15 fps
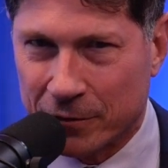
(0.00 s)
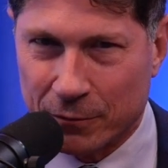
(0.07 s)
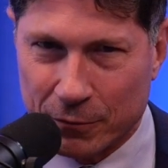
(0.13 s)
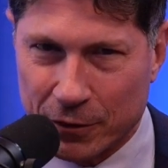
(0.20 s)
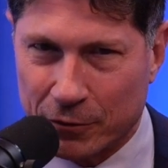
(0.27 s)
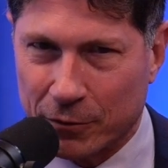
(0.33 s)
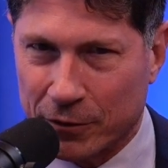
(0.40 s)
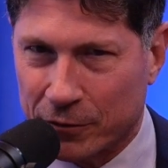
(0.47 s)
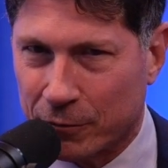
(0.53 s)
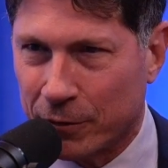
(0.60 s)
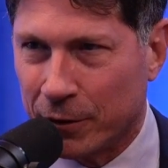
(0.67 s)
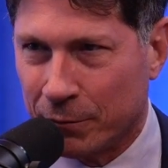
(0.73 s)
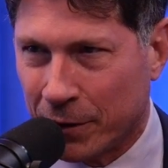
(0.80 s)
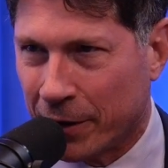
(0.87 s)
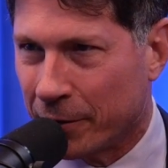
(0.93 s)
and which ones are
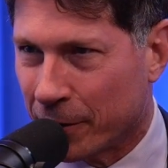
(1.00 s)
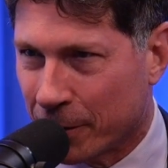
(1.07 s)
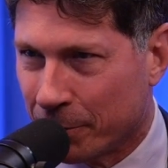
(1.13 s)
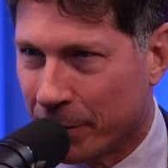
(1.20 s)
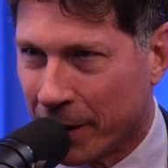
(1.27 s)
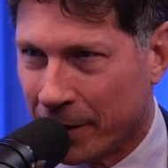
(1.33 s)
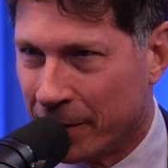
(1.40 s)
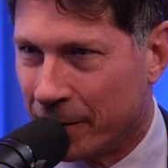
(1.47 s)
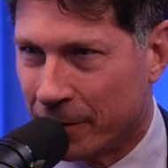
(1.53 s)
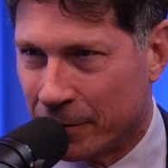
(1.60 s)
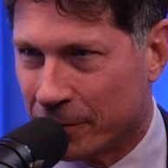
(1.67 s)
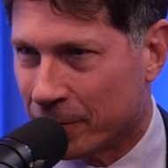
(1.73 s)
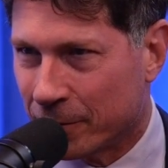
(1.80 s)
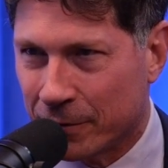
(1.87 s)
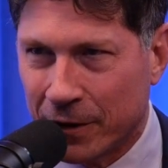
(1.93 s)
written by their
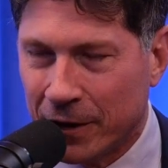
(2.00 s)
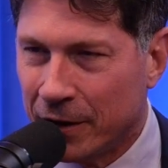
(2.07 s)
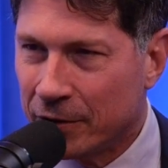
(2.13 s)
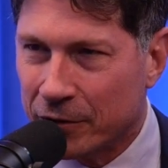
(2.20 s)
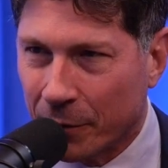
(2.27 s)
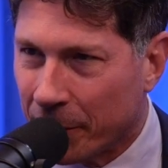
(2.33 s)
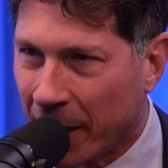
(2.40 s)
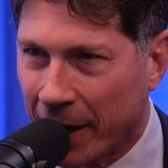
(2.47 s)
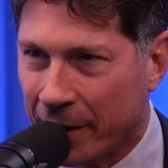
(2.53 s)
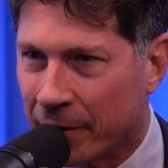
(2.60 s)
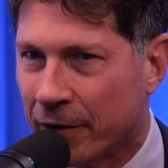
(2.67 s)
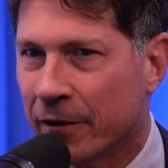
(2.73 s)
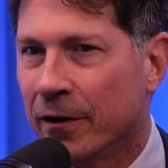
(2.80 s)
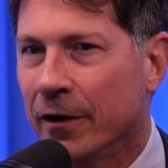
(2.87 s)
competitors or some hater.